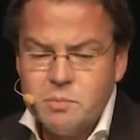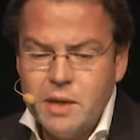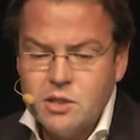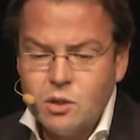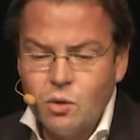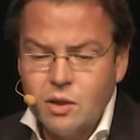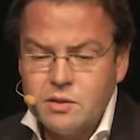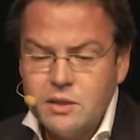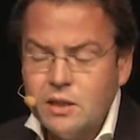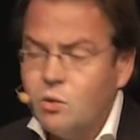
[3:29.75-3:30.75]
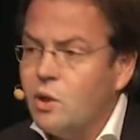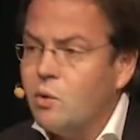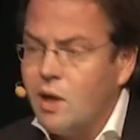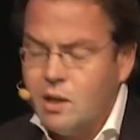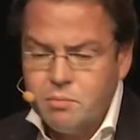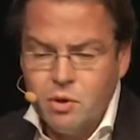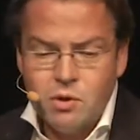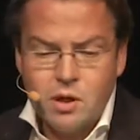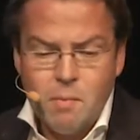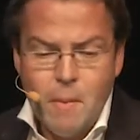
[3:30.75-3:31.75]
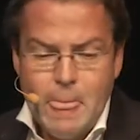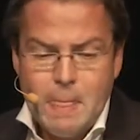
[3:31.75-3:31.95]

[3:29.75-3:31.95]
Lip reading: spatial quality and the required program.